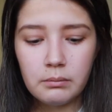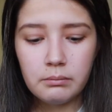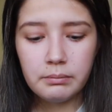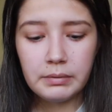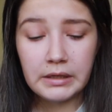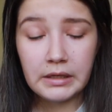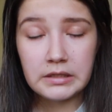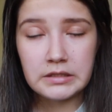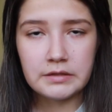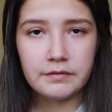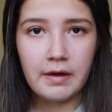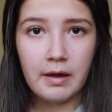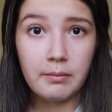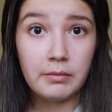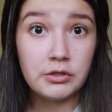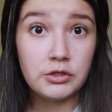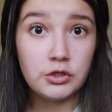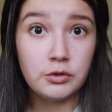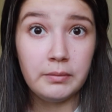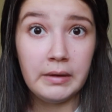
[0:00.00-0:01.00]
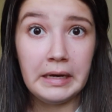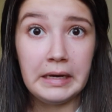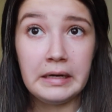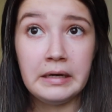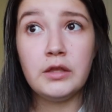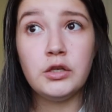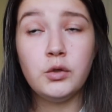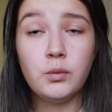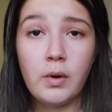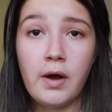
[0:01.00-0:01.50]
because of how much you
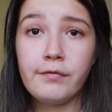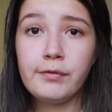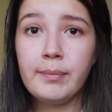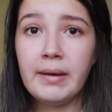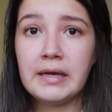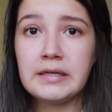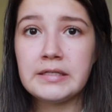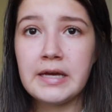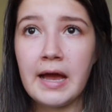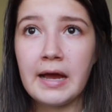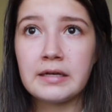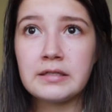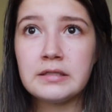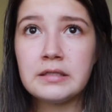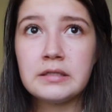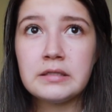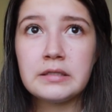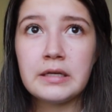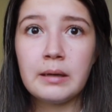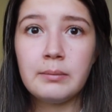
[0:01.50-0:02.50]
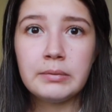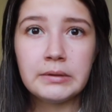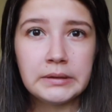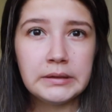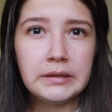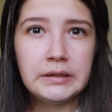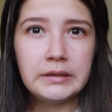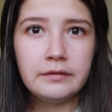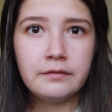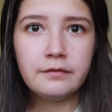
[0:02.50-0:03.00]
made. Then you will have to pay taxes, I
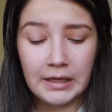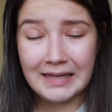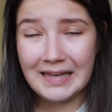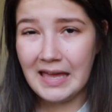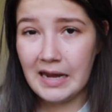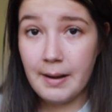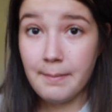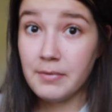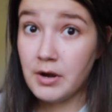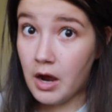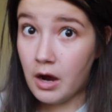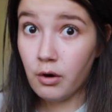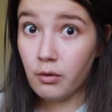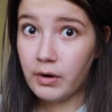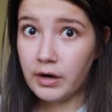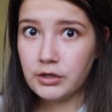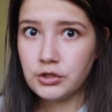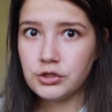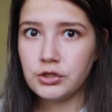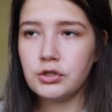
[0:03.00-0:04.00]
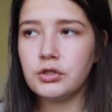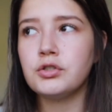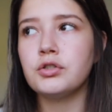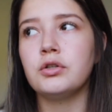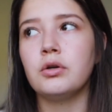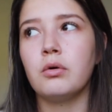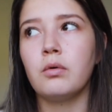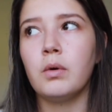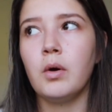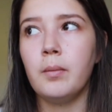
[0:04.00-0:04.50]
believe. Again, I'm not quite sure, so
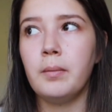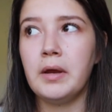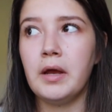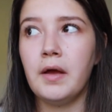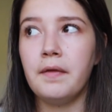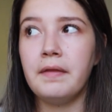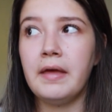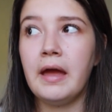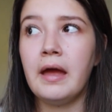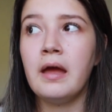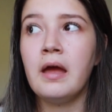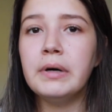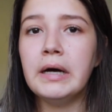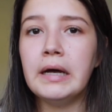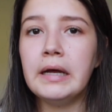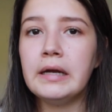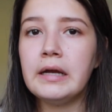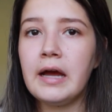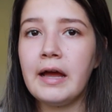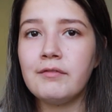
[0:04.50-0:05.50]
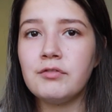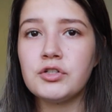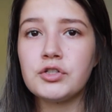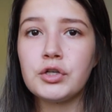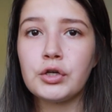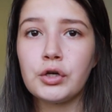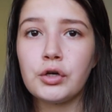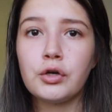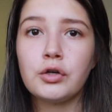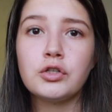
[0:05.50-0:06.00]
don't quote me on that, but I've
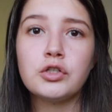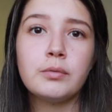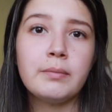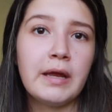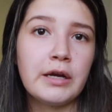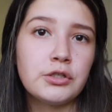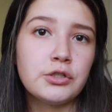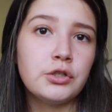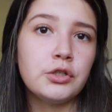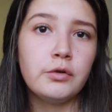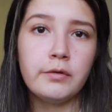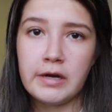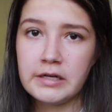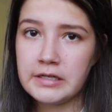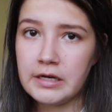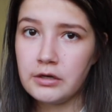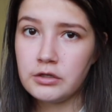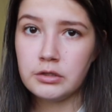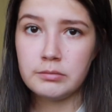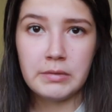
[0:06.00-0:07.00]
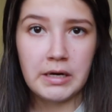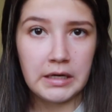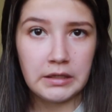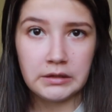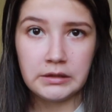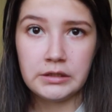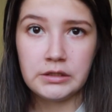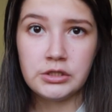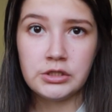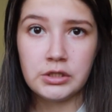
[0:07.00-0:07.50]
just heard to make sure you write down your
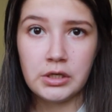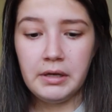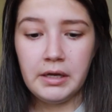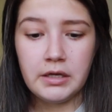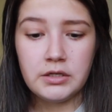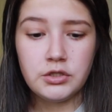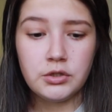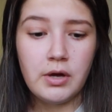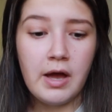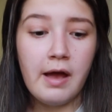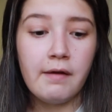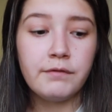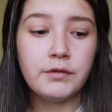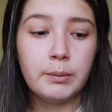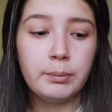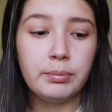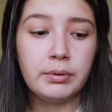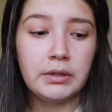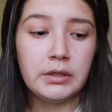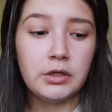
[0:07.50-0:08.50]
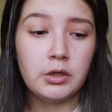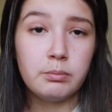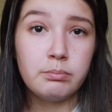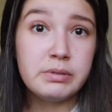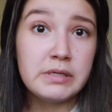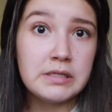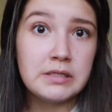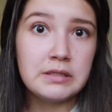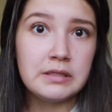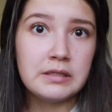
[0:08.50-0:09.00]
mileage, because you'll have to put your
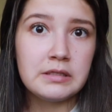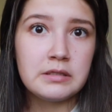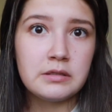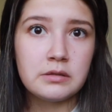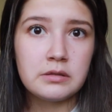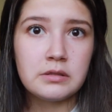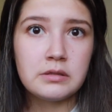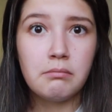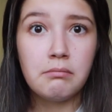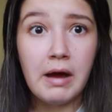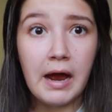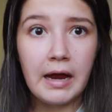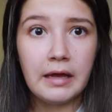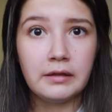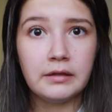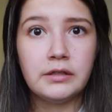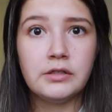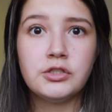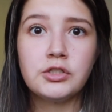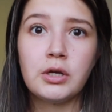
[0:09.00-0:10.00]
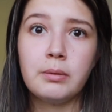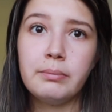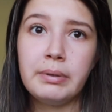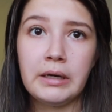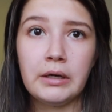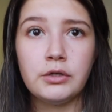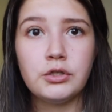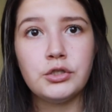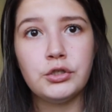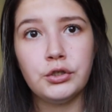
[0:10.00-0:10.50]
business mileage
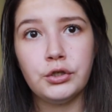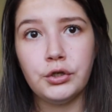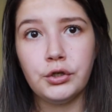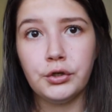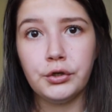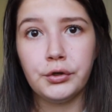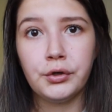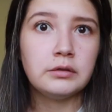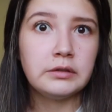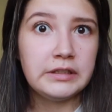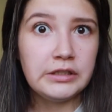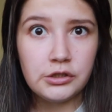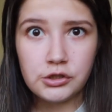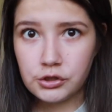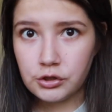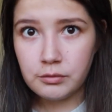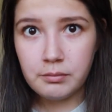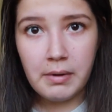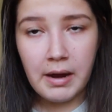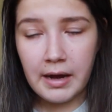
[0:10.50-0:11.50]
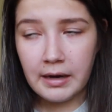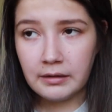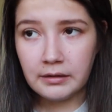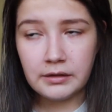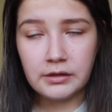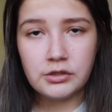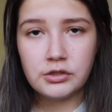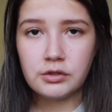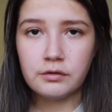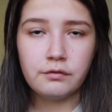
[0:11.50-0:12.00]
compared to your leisure
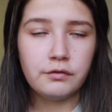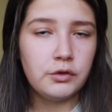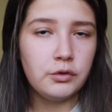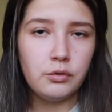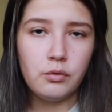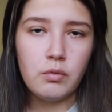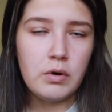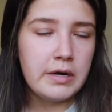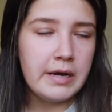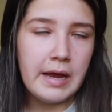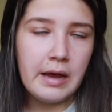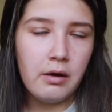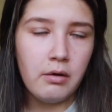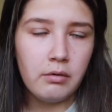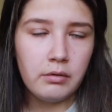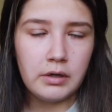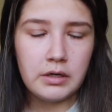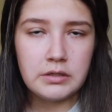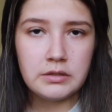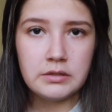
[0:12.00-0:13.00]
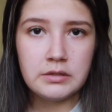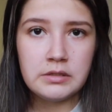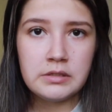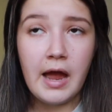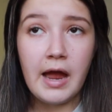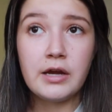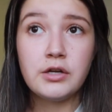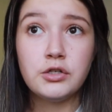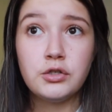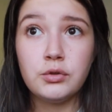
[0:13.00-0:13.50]
mileage of you going out, because
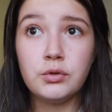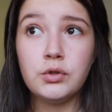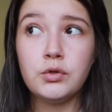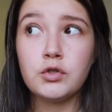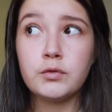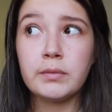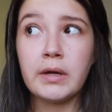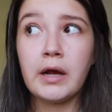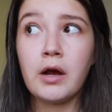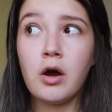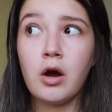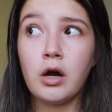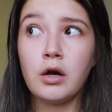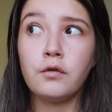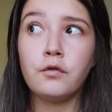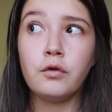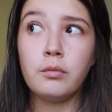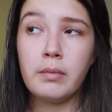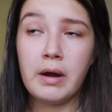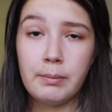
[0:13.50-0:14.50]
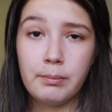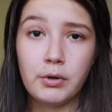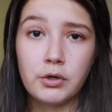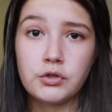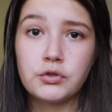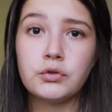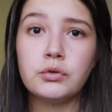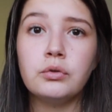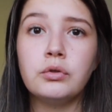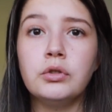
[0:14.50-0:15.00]
I do use my car for my
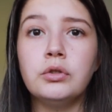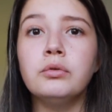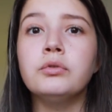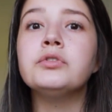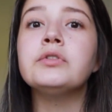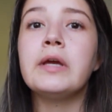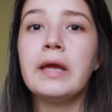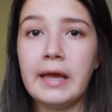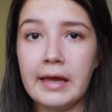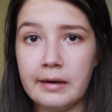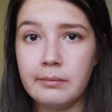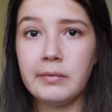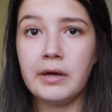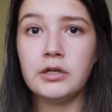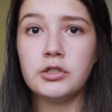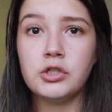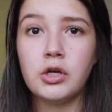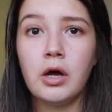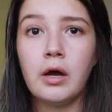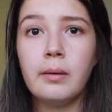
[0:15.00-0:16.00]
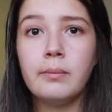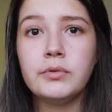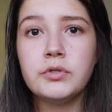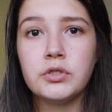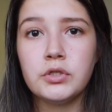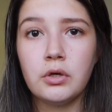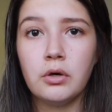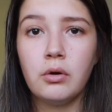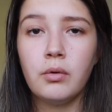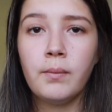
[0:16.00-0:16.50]
personal use and my job,
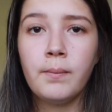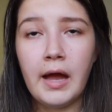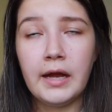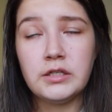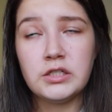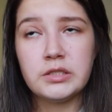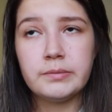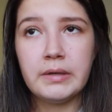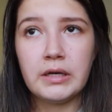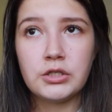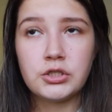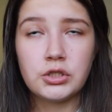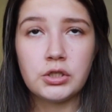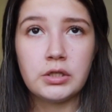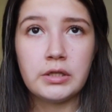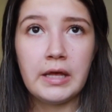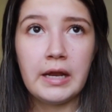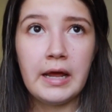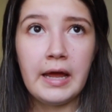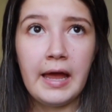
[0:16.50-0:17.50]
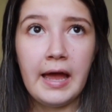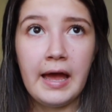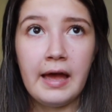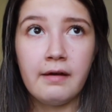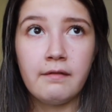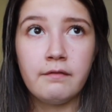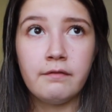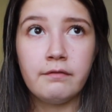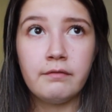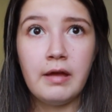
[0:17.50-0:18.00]
so I just make sure that I
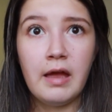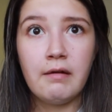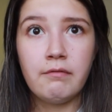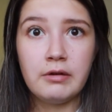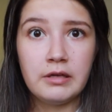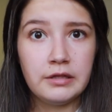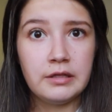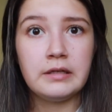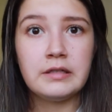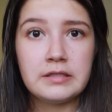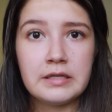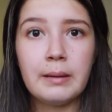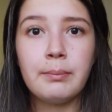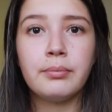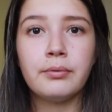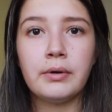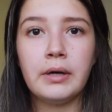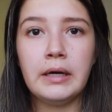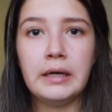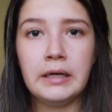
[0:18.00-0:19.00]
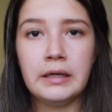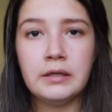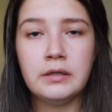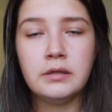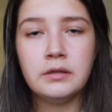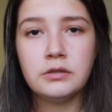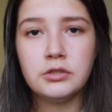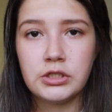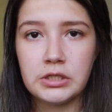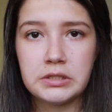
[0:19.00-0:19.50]
have everything
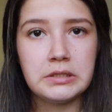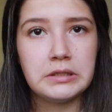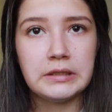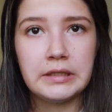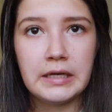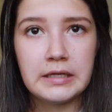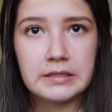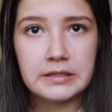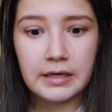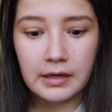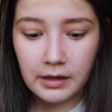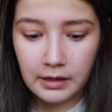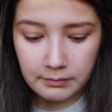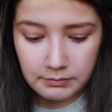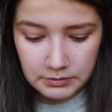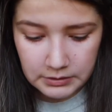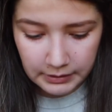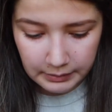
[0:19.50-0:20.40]
separated just in case that comes